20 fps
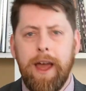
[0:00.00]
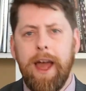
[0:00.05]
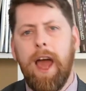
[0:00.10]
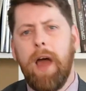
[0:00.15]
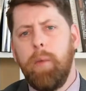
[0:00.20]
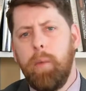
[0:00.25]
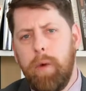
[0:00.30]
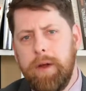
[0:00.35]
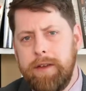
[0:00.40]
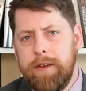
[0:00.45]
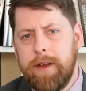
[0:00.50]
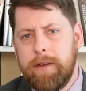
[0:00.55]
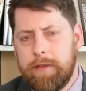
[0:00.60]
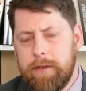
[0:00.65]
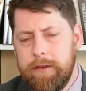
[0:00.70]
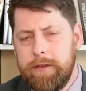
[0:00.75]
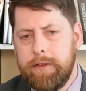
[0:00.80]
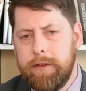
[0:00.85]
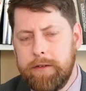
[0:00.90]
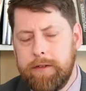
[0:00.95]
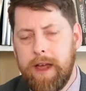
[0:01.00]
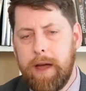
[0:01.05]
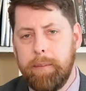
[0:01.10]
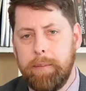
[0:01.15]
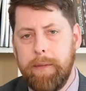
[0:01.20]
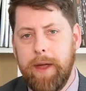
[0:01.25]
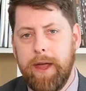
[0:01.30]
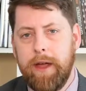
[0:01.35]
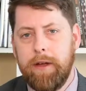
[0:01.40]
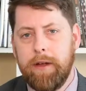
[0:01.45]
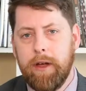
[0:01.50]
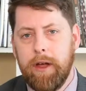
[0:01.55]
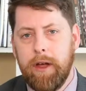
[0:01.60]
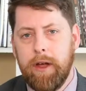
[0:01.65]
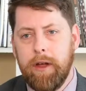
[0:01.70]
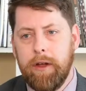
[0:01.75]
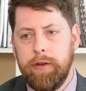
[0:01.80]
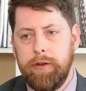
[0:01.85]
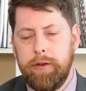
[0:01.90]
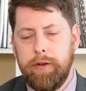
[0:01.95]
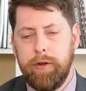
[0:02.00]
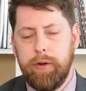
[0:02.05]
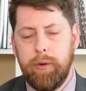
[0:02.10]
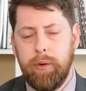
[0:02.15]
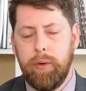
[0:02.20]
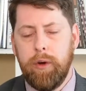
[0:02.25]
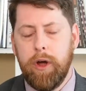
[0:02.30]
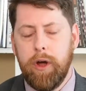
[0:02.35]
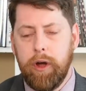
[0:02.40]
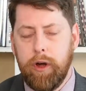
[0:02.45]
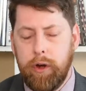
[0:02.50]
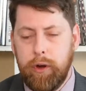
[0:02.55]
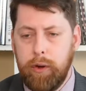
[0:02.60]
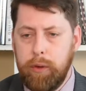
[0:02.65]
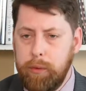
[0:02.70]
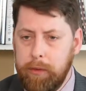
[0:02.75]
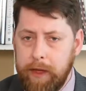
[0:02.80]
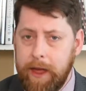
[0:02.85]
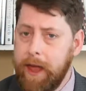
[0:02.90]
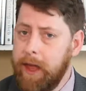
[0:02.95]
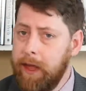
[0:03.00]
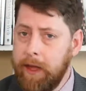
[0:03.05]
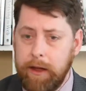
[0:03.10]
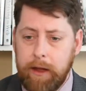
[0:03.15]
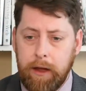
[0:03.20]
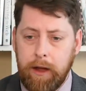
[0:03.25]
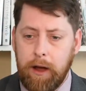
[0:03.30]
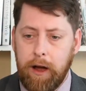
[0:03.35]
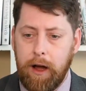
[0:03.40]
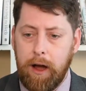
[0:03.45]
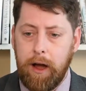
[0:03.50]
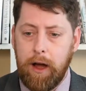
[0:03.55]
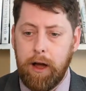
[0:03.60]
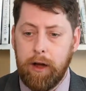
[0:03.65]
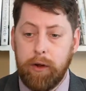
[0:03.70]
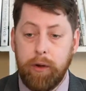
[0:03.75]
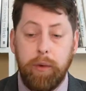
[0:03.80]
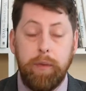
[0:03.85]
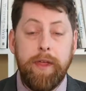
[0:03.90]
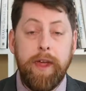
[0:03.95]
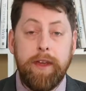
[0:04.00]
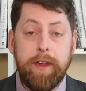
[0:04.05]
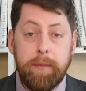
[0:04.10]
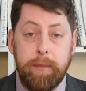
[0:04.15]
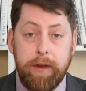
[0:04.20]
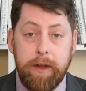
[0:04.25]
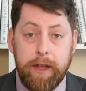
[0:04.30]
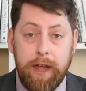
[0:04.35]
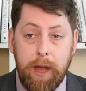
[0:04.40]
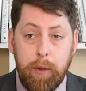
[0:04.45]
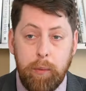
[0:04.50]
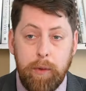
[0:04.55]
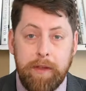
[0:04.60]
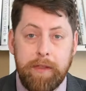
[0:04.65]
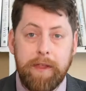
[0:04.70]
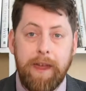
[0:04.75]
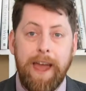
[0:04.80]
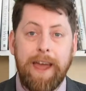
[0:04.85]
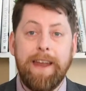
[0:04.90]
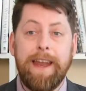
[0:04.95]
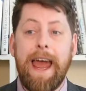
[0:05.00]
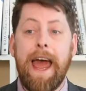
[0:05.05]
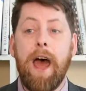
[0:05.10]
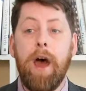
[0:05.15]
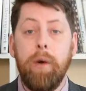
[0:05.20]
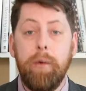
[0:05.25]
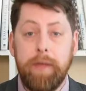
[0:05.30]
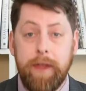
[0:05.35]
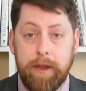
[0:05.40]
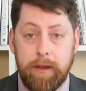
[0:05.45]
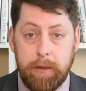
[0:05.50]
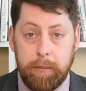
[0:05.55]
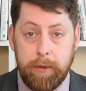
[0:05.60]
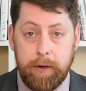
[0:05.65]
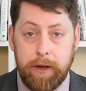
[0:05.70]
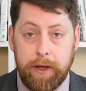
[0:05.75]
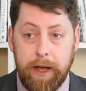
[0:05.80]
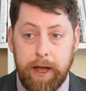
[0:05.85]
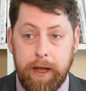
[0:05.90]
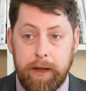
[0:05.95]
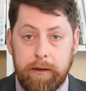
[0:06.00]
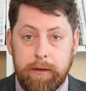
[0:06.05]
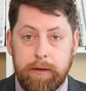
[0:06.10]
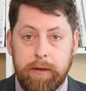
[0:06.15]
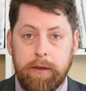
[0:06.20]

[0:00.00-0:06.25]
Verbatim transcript: And what difference does that make to who they, uh, who they communicate with and how they communicate?